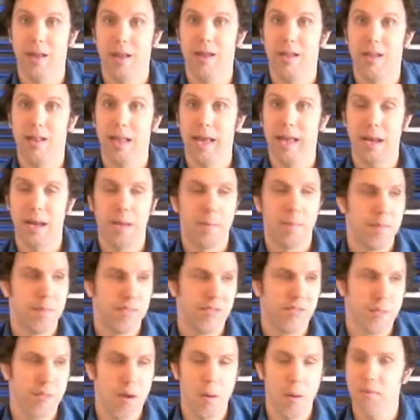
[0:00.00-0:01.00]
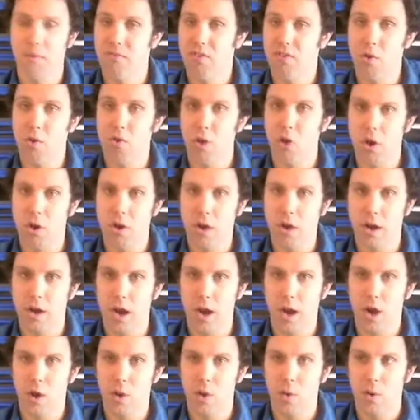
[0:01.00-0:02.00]
Like, Mr. Mom was so long
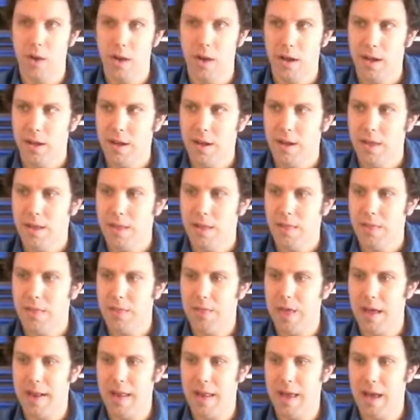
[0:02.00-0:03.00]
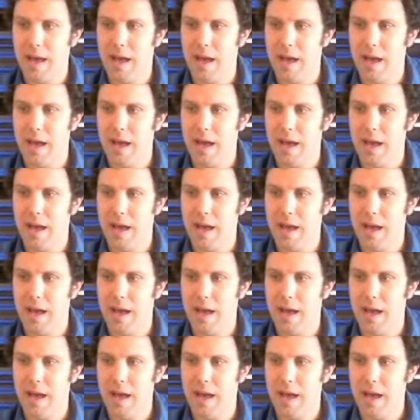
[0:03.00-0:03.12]
ago that